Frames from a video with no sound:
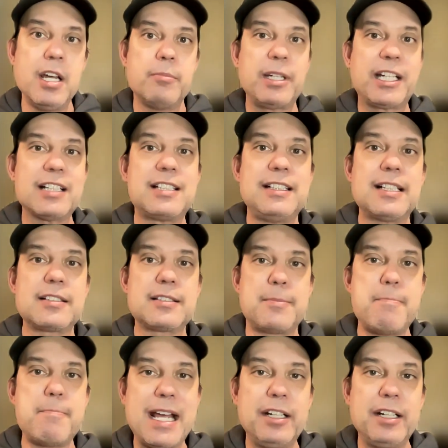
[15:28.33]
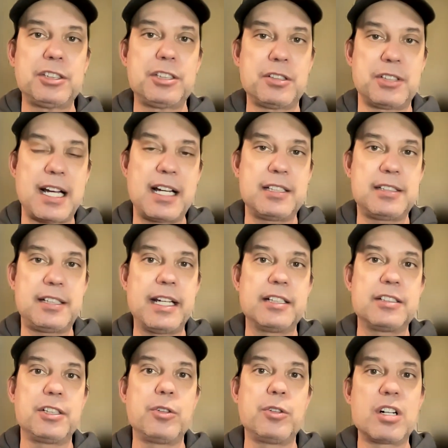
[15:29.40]
because he doesn't manage those high
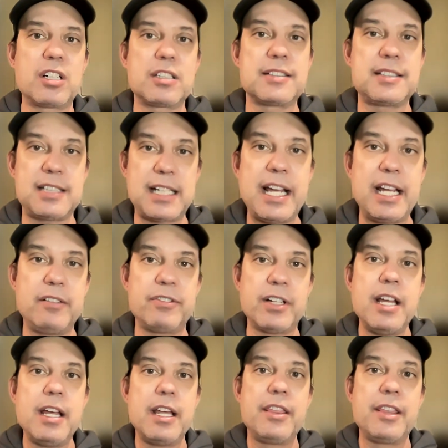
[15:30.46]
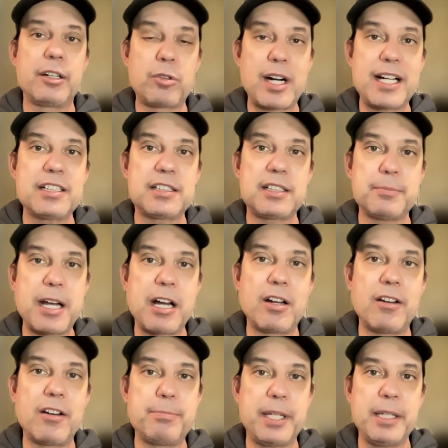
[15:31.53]
stakes in order to save the greatest
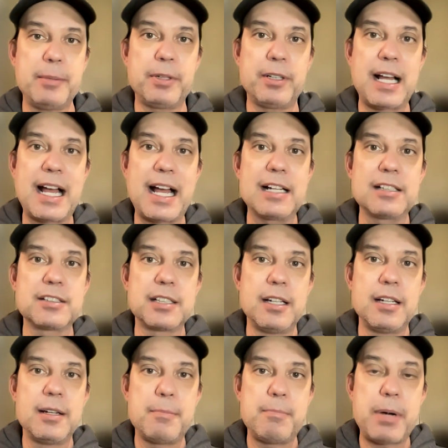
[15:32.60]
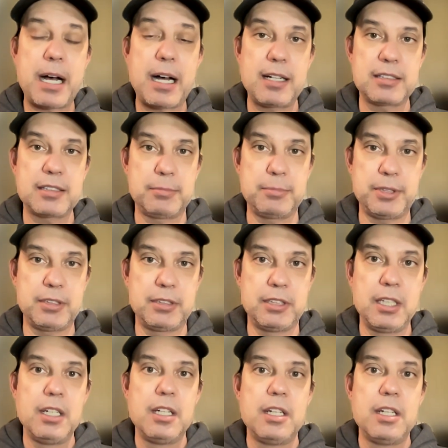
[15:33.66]
amount of people as possible.